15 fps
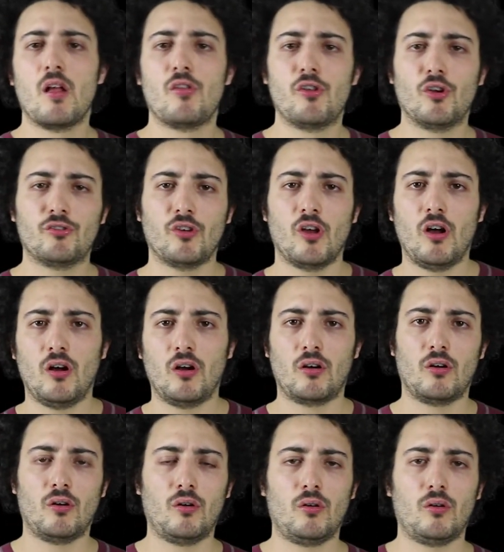Those are
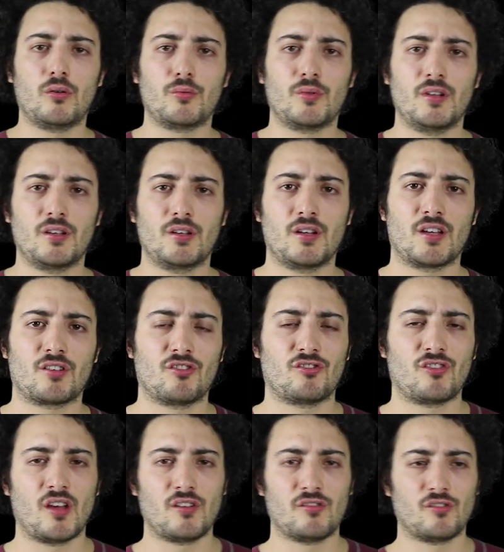all really good
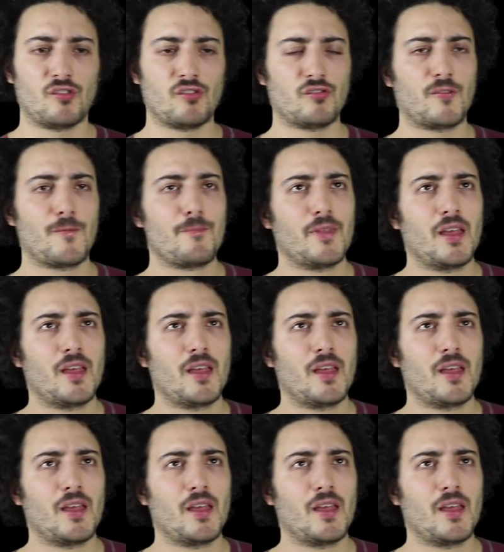exercises.